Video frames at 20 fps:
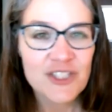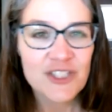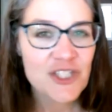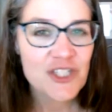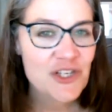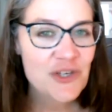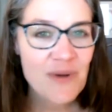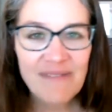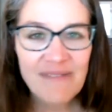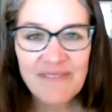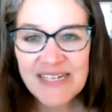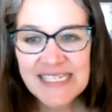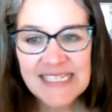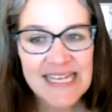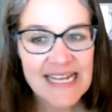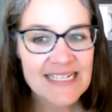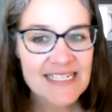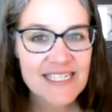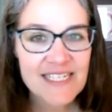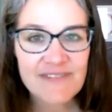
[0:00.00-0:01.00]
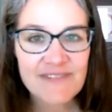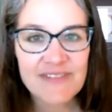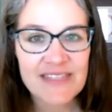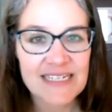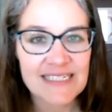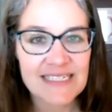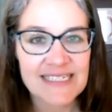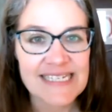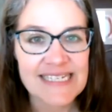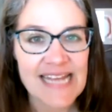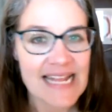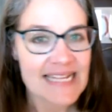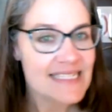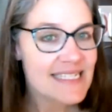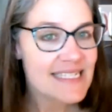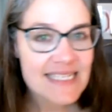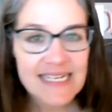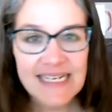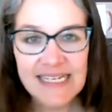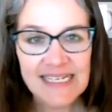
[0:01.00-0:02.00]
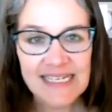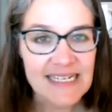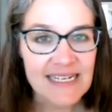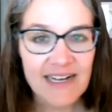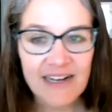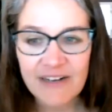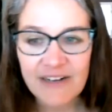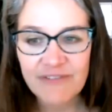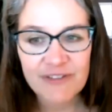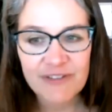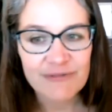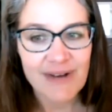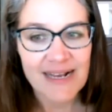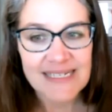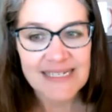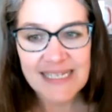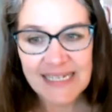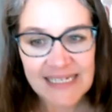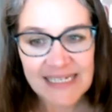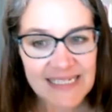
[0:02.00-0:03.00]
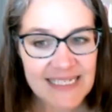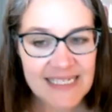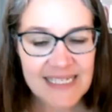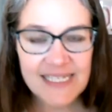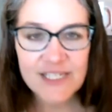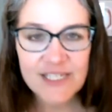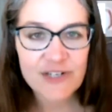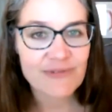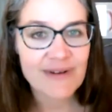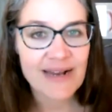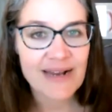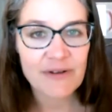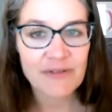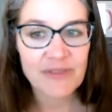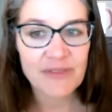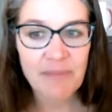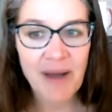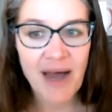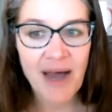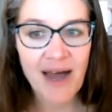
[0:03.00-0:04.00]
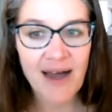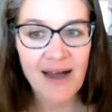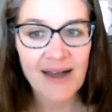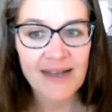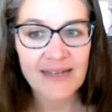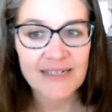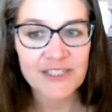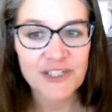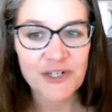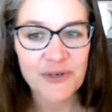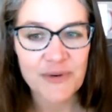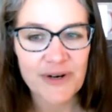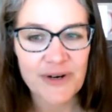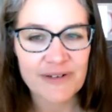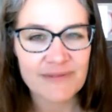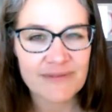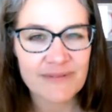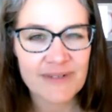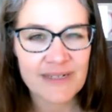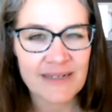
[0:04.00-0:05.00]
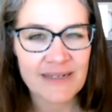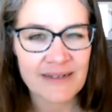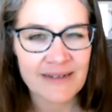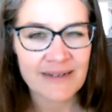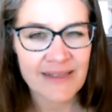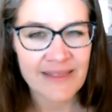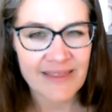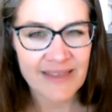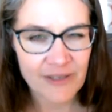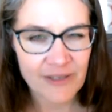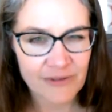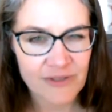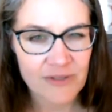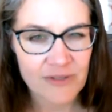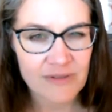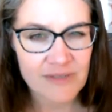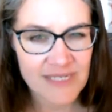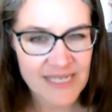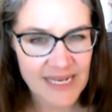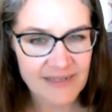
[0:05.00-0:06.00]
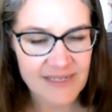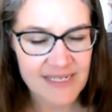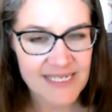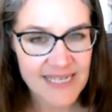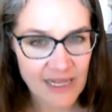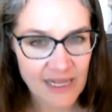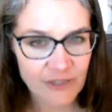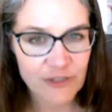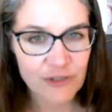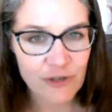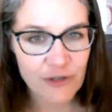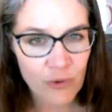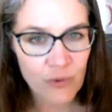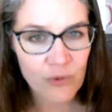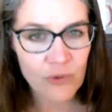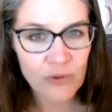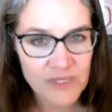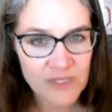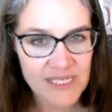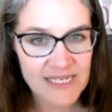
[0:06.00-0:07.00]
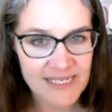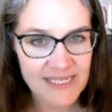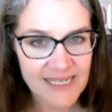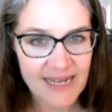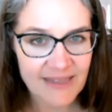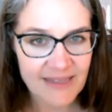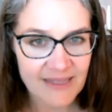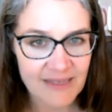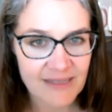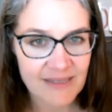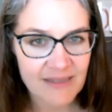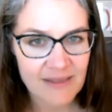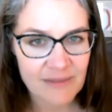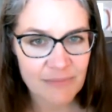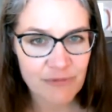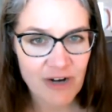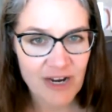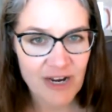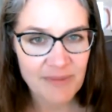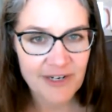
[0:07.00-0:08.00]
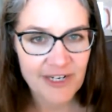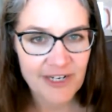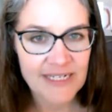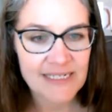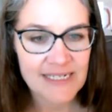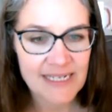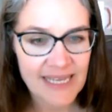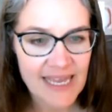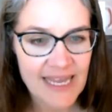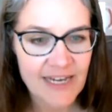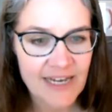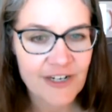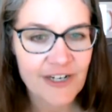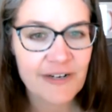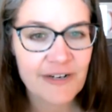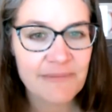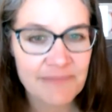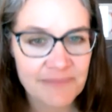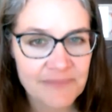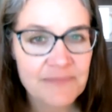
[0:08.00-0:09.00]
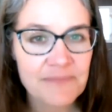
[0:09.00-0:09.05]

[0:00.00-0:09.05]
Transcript: do you have a sense of the density of the residences around the pond? You know, I think you said cellar holes. Is that the, the primary indicator?